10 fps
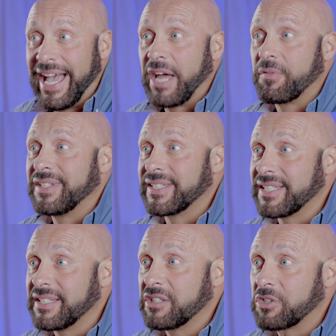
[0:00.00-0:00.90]
had
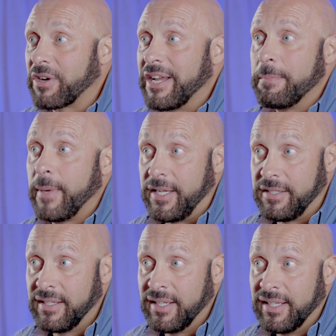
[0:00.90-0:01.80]
resistance trained
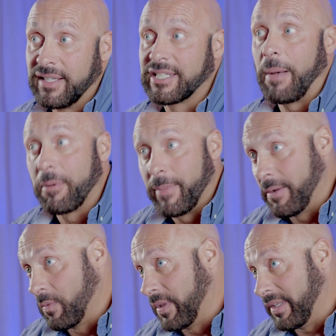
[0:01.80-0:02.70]
men
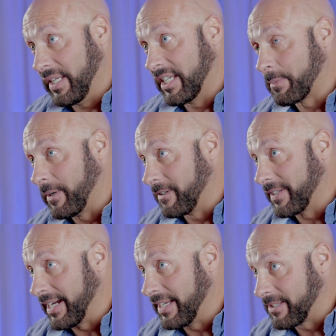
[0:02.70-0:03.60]
supplement with
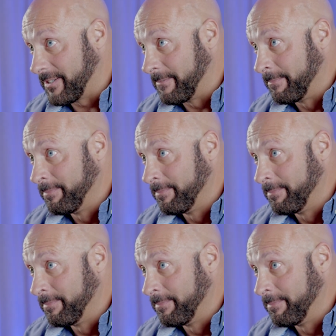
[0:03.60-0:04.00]
D-aspartic acid.